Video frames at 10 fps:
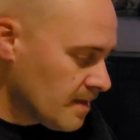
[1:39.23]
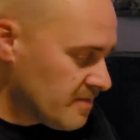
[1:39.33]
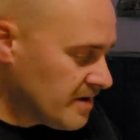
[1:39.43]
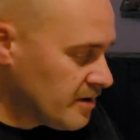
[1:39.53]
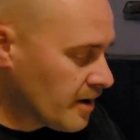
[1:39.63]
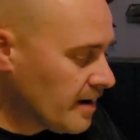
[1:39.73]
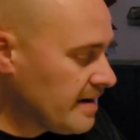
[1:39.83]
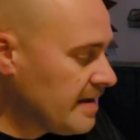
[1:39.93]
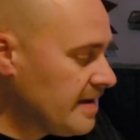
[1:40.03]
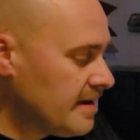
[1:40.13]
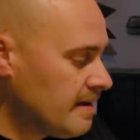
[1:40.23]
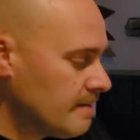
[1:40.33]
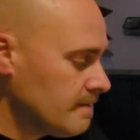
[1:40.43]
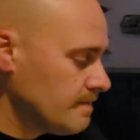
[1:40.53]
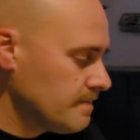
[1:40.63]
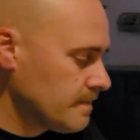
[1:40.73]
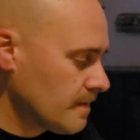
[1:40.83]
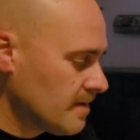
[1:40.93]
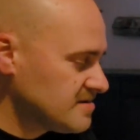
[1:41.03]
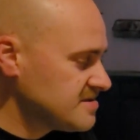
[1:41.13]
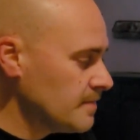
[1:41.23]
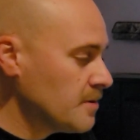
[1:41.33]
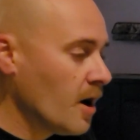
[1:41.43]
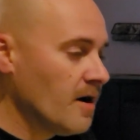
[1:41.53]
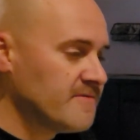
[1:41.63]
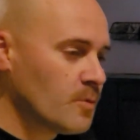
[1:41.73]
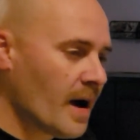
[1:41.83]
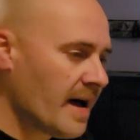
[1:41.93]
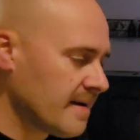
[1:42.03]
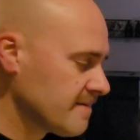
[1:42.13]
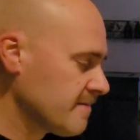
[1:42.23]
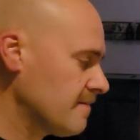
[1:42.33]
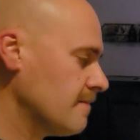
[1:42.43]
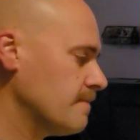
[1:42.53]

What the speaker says: Then you're going to need some golf wax.